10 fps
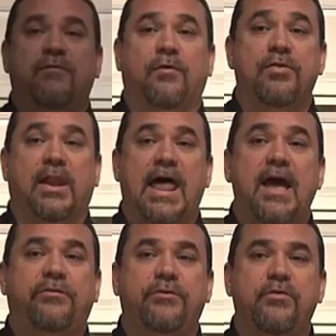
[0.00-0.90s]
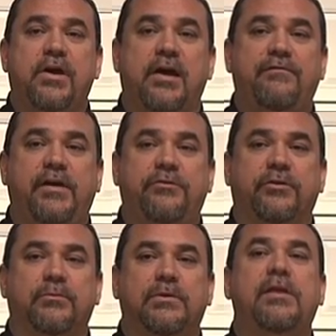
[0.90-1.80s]
For the last new cut
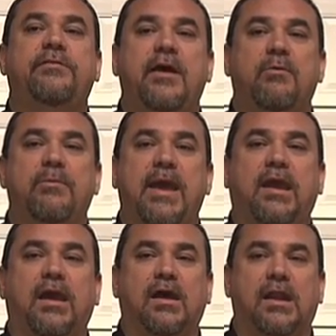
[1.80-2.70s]
feature, let's say we're making a